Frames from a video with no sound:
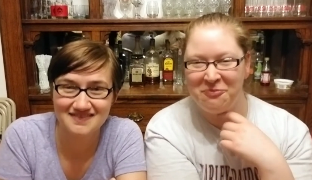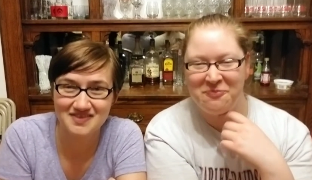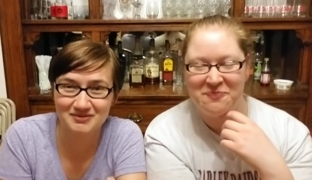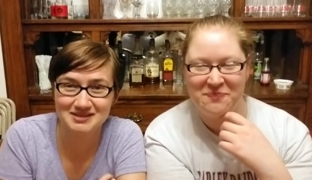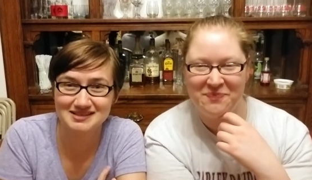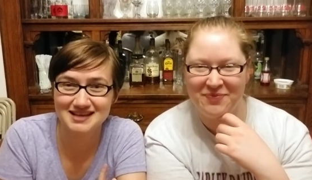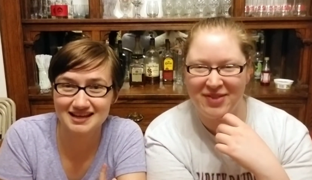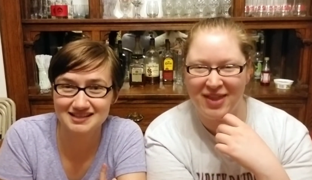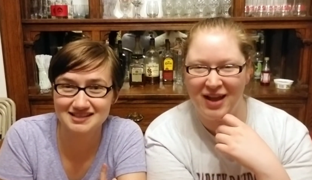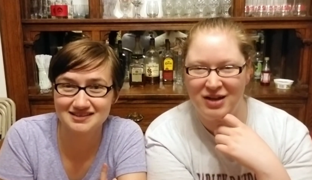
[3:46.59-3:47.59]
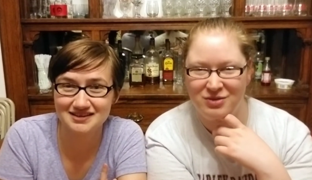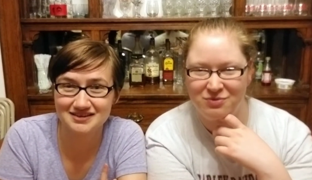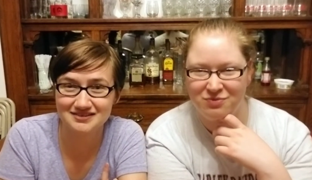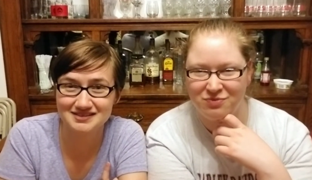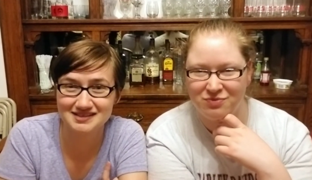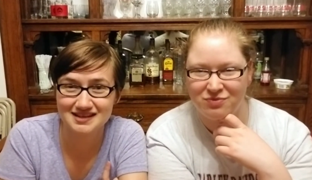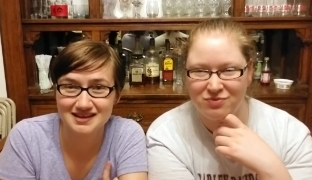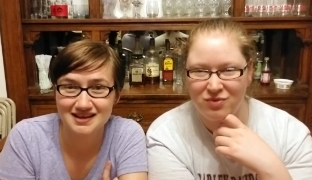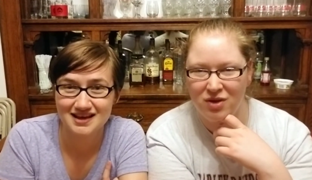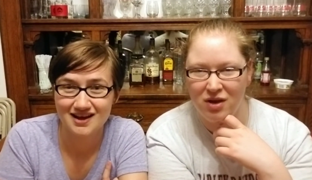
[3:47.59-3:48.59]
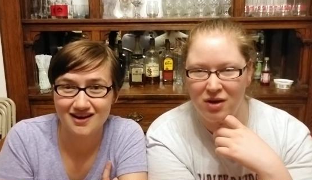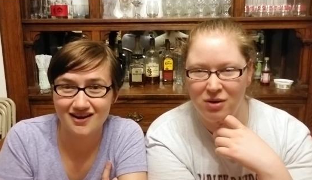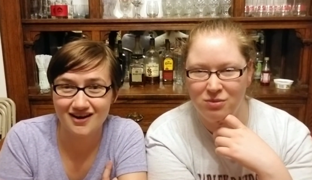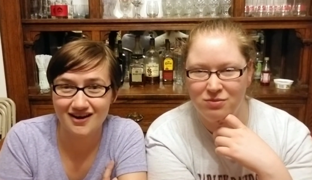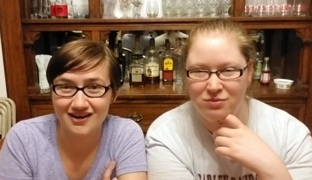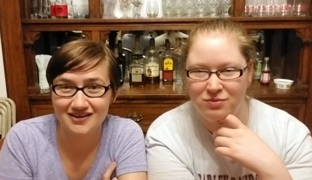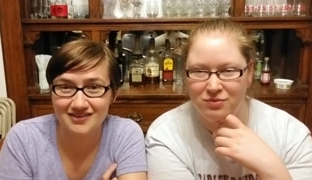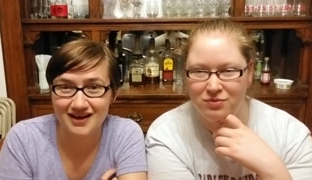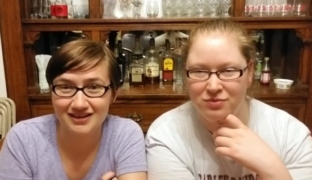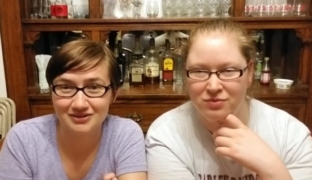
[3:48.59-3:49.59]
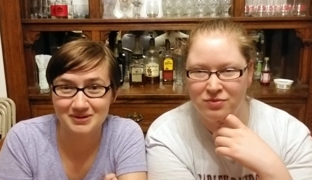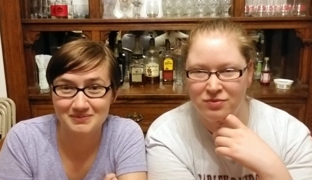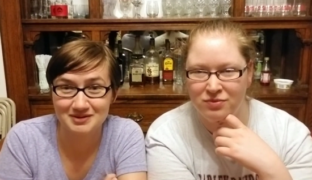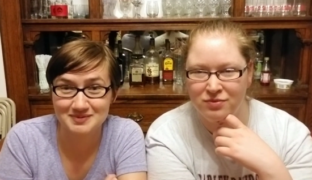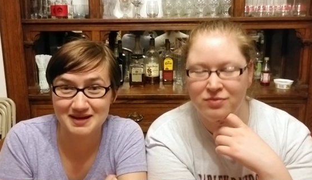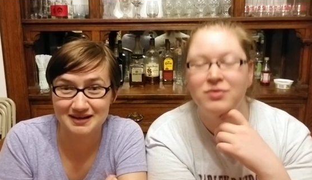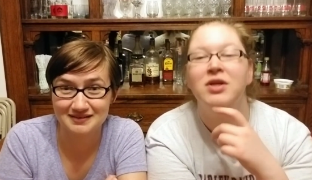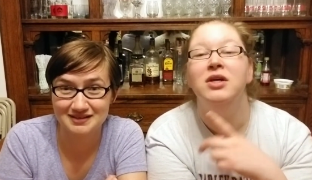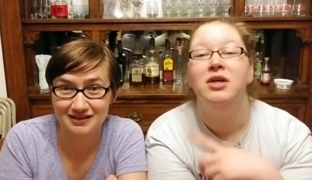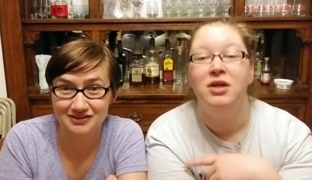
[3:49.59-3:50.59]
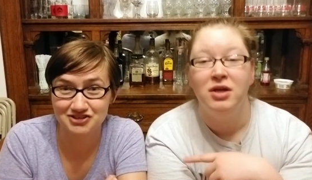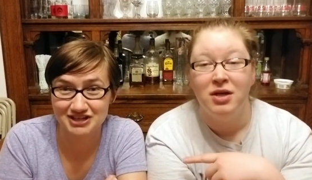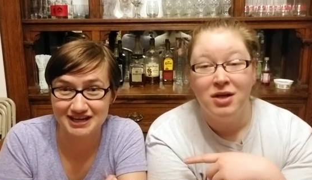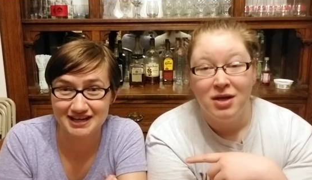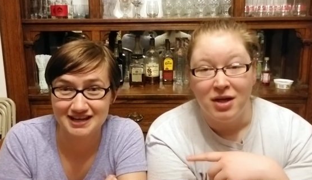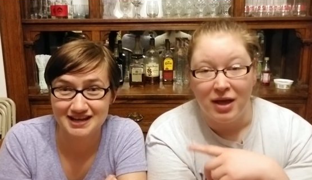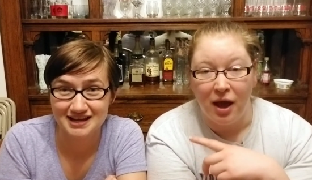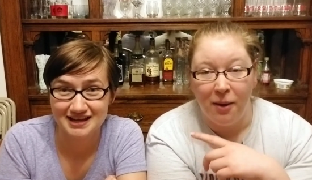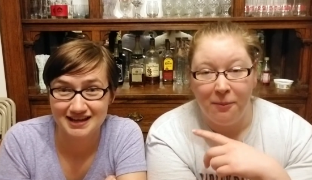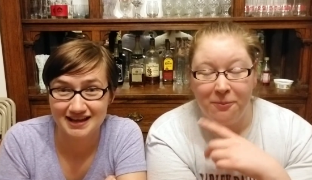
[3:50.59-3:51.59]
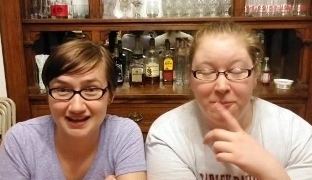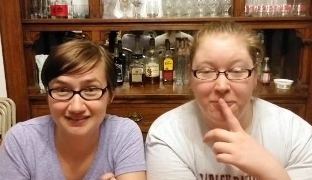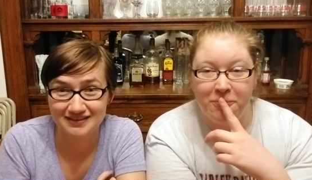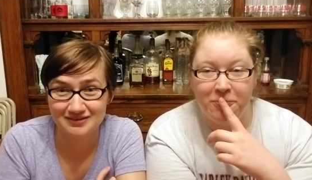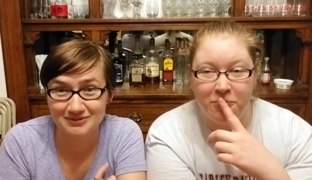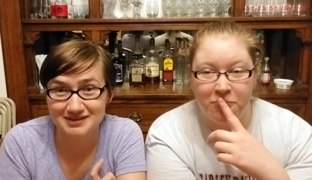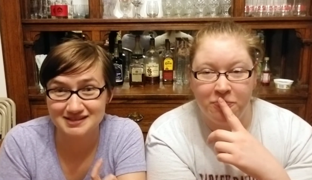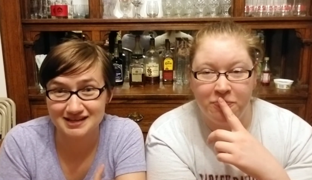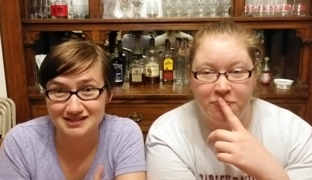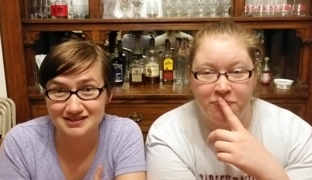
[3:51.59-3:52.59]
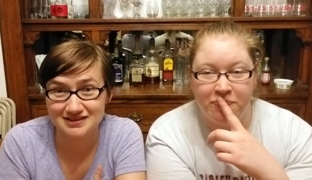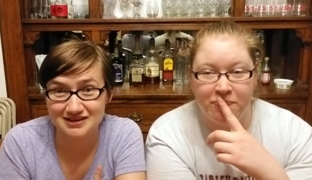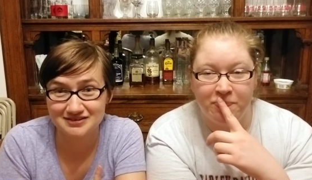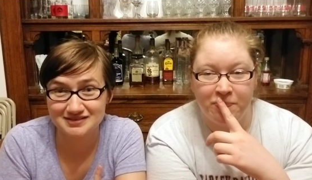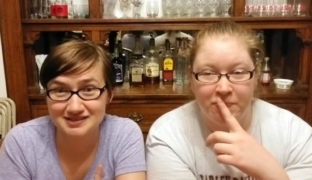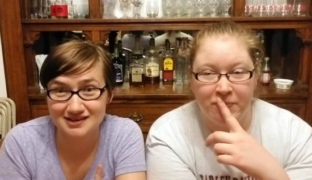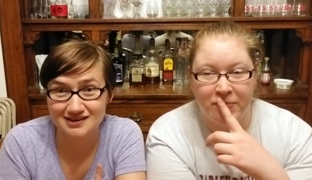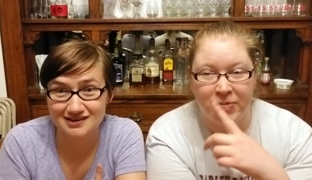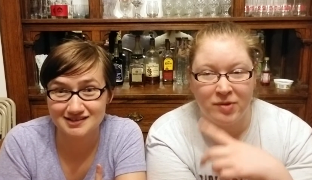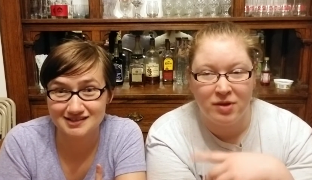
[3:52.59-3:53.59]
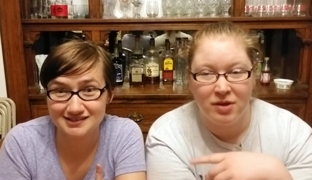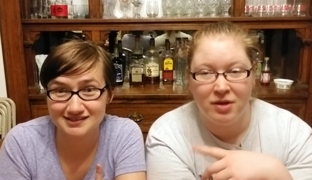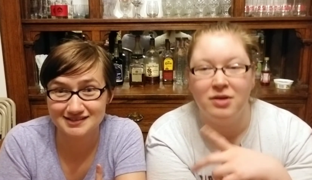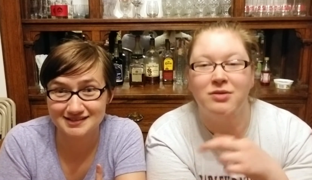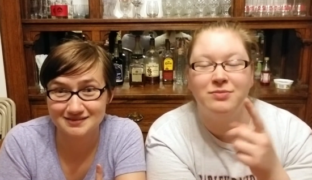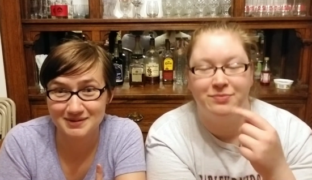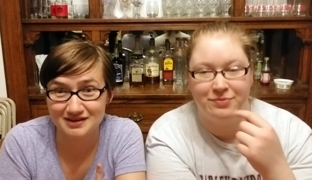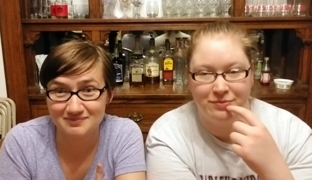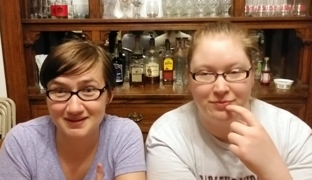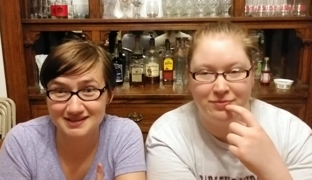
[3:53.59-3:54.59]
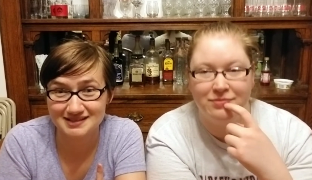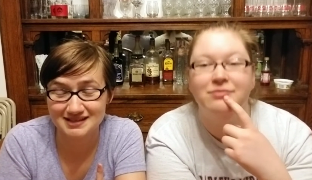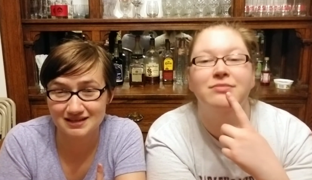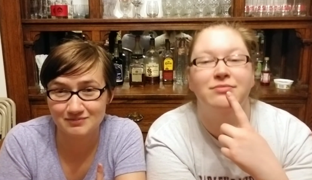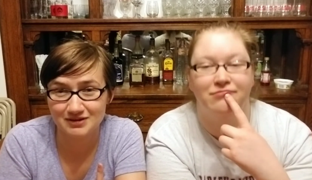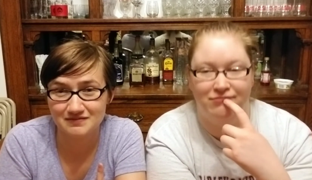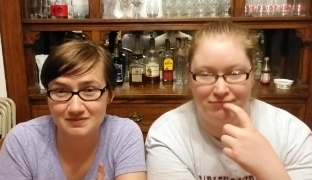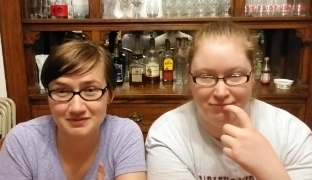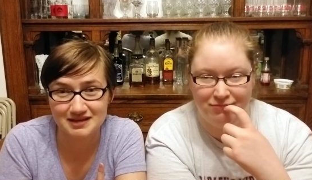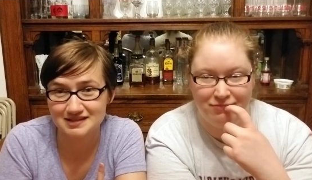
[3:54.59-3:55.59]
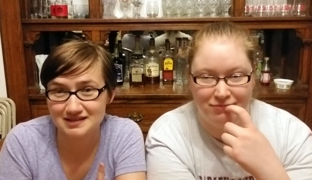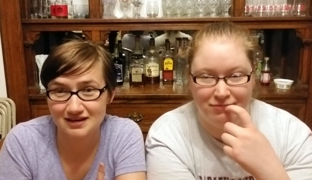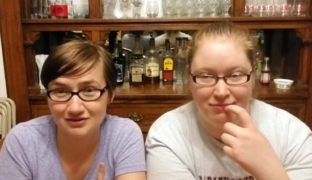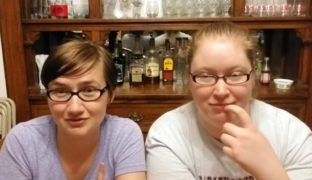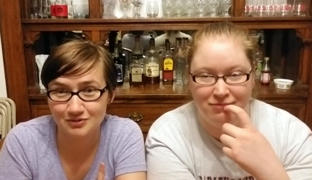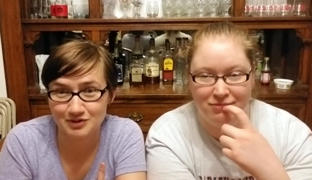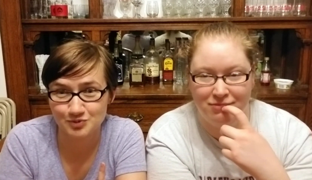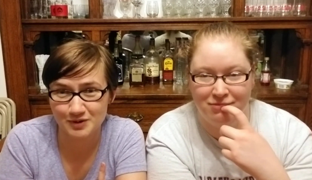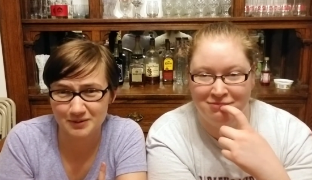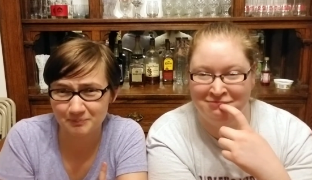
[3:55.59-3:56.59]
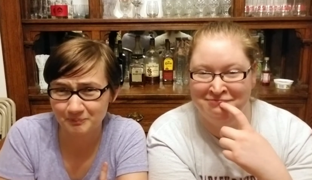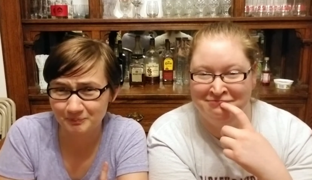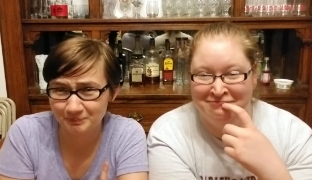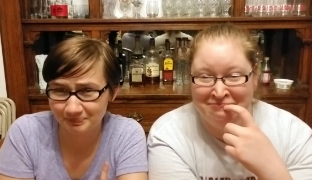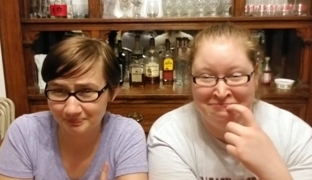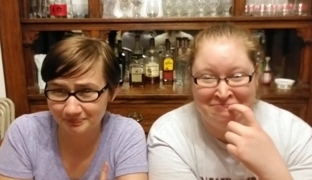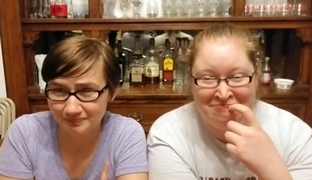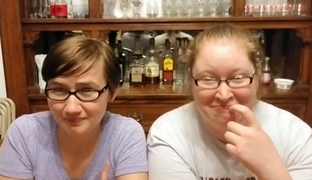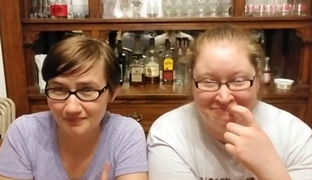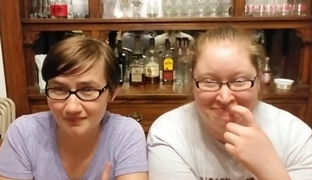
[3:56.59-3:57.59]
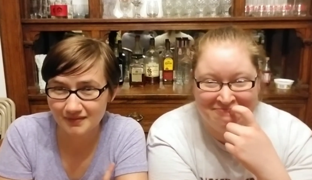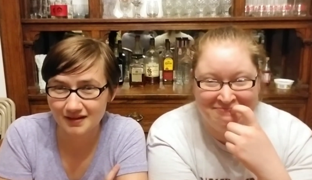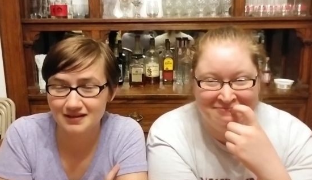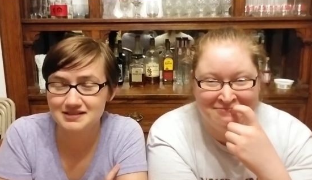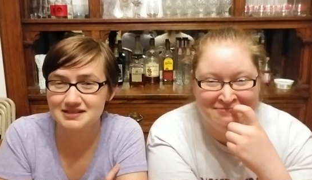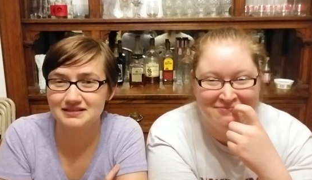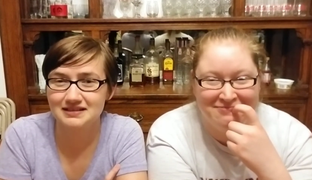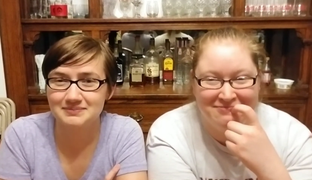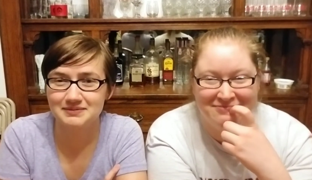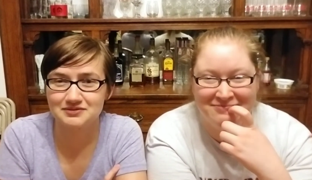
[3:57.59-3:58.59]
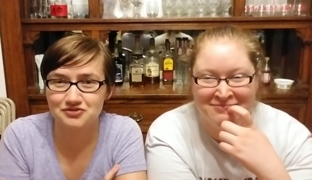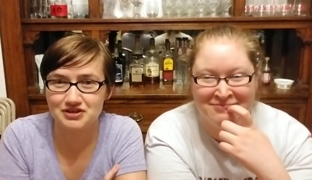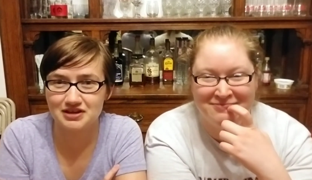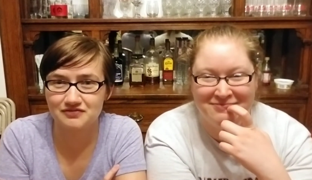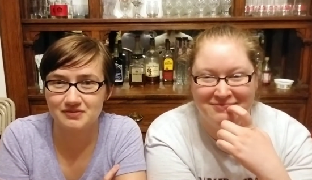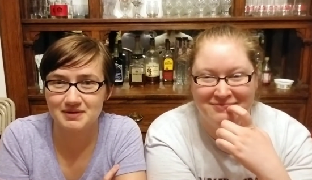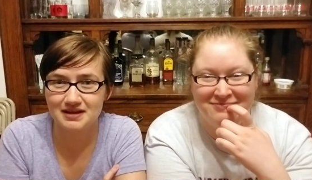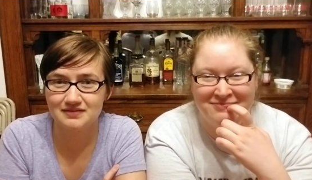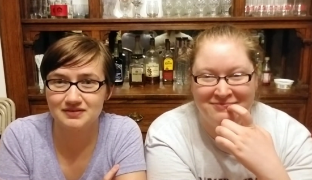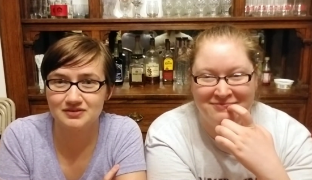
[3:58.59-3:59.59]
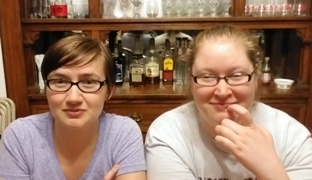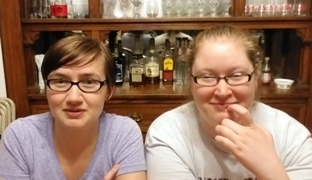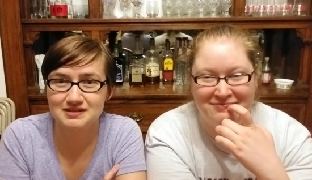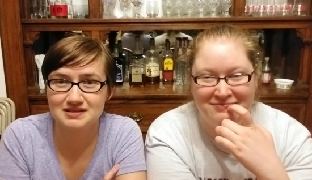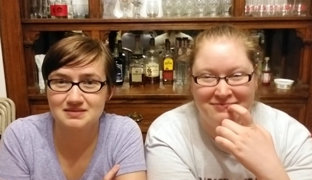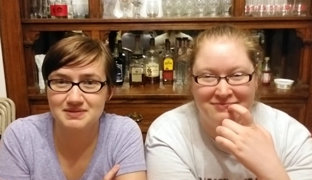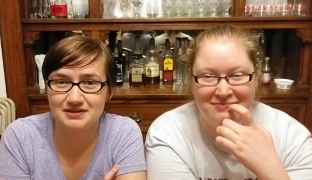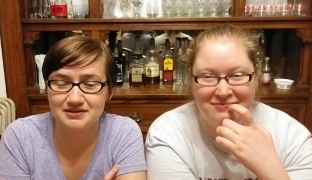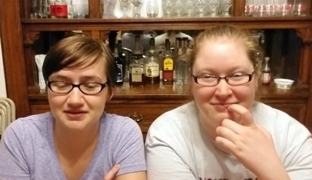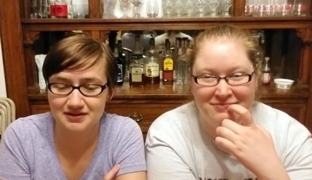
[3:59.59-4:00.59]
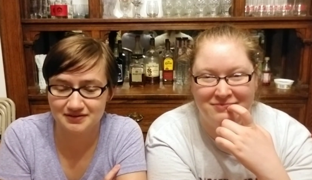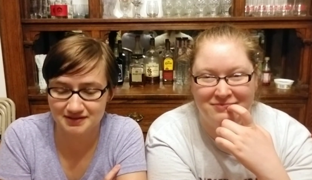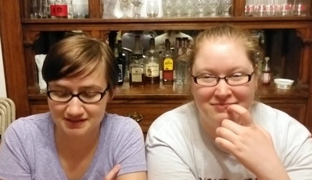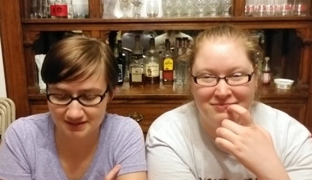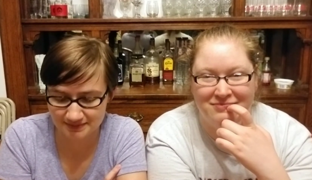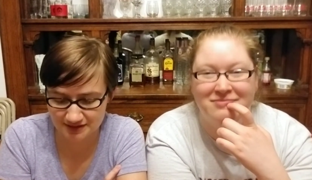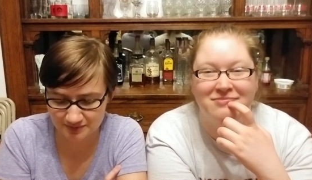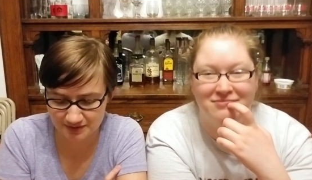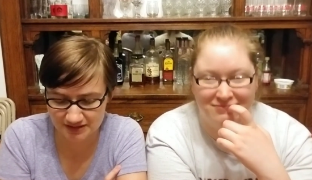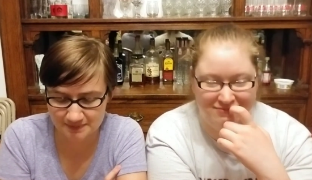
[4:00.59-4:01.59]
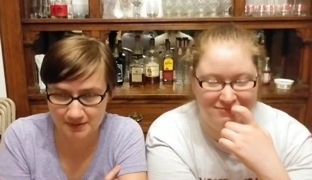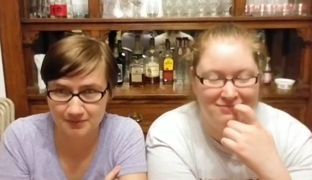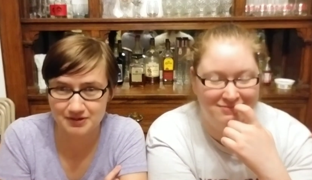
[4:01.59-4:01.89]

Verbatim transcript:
Speaker 1: and then the ones next to those are Halloween ones we got at the Dollar Tree. Yep. And then the ones next to those are skulls and they're made of plastic and one of them leaks and I don't know which one until I'm drinking from it. And then the ones in the middle are the stemless ones, but we're